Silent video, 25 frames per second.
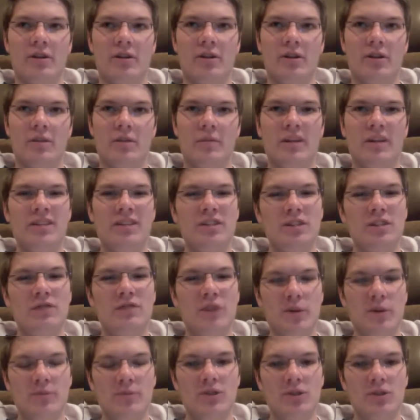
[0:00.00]
because his
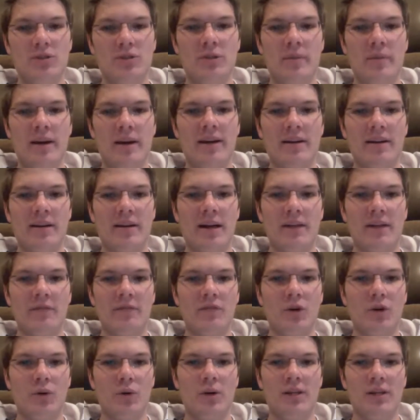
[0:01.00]
films do demand a lot of
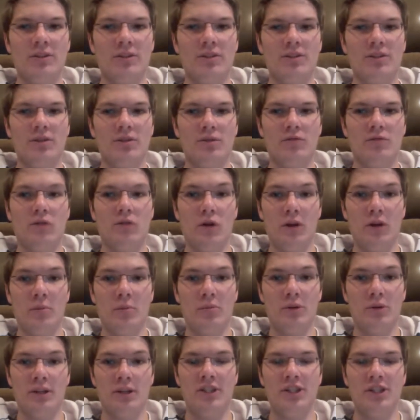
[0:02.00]
viewings to fully
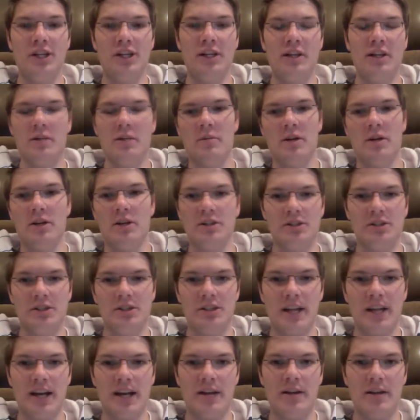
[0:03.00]
appreciate them and
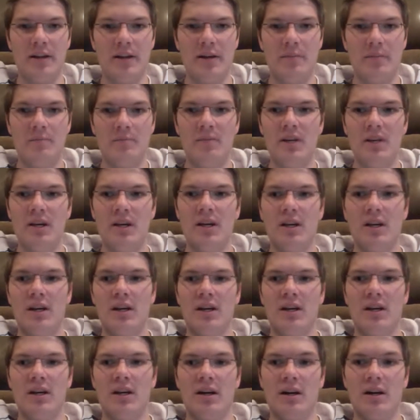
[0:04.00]
understand them.
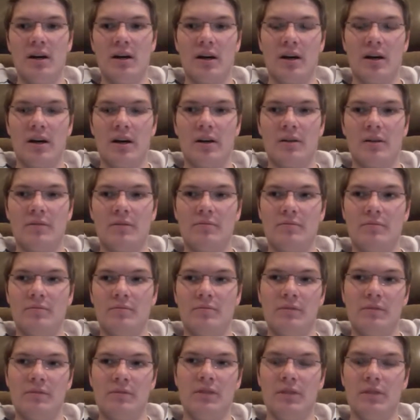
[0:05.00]
Uh,
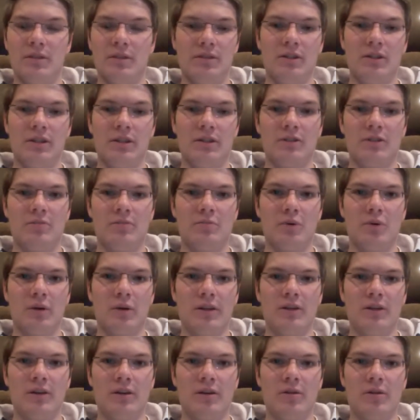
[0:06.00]
Even to this
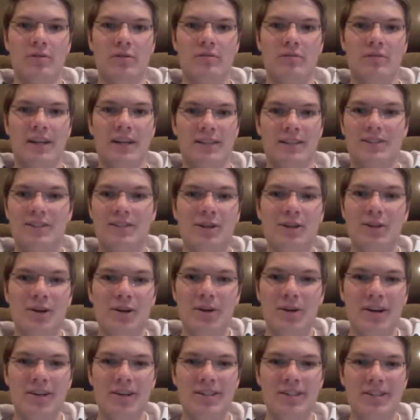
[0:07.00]
point, though, I still
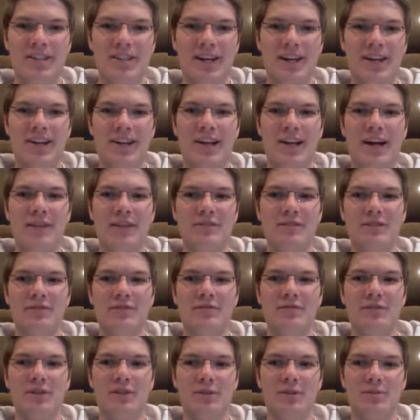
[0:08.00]
don't understand a lot of his
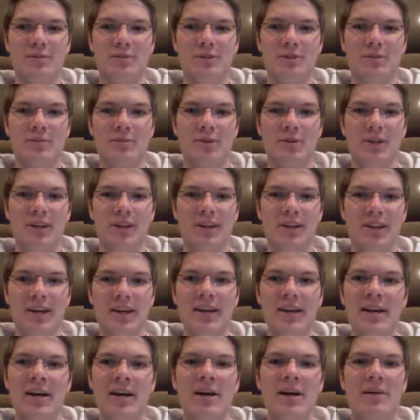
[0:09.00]
films
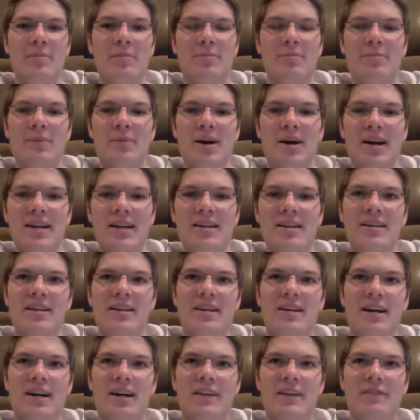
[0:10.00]
completely, but
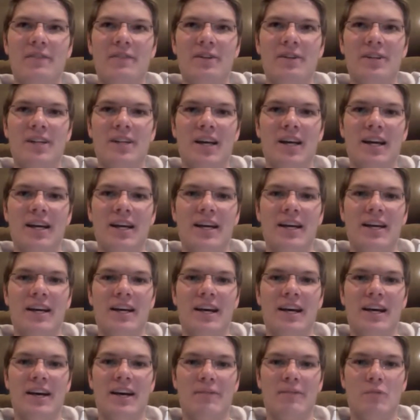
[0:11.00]
I feel like
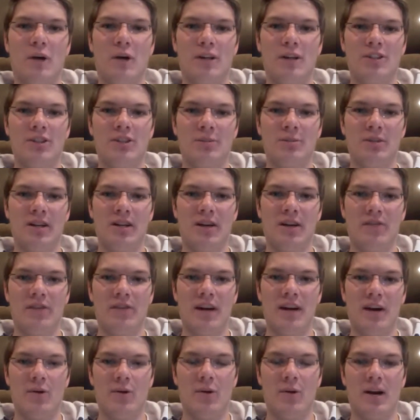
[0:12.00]
I've watched them enough
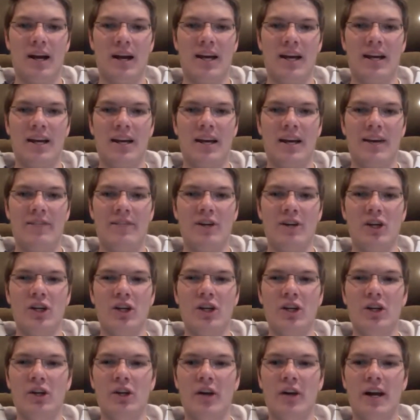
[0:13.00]
now where I have a
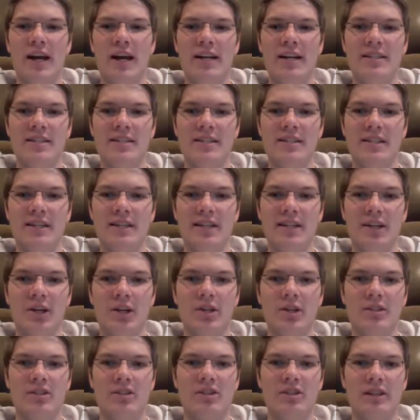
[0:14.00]
good idea and a
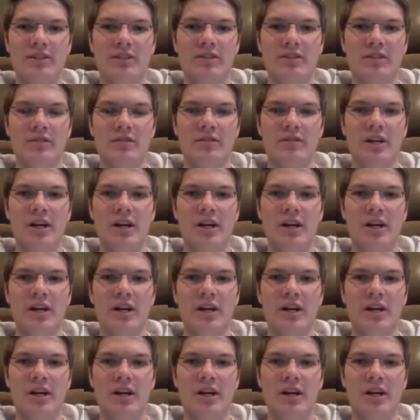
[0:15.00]
good sense of